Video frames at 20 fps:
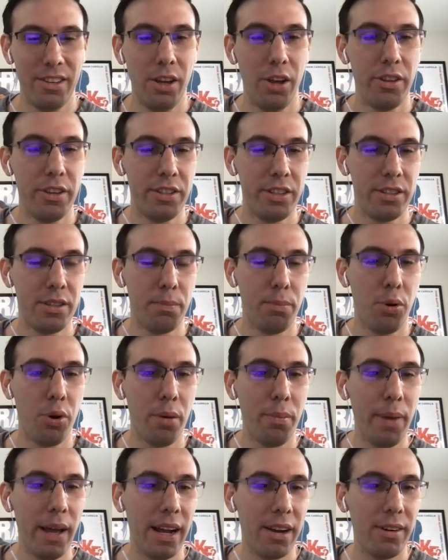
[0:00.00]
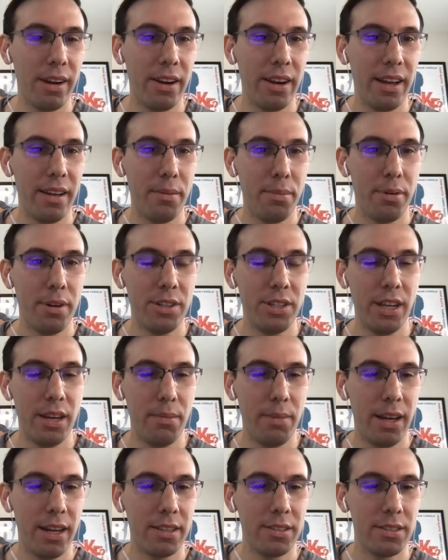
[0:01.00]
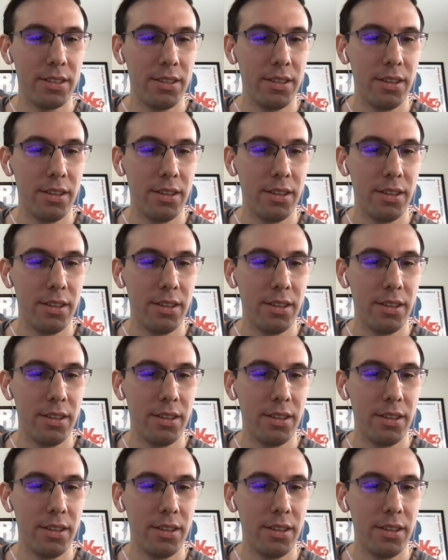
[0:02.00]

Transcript: no, this is important background. I appreciate it, man. But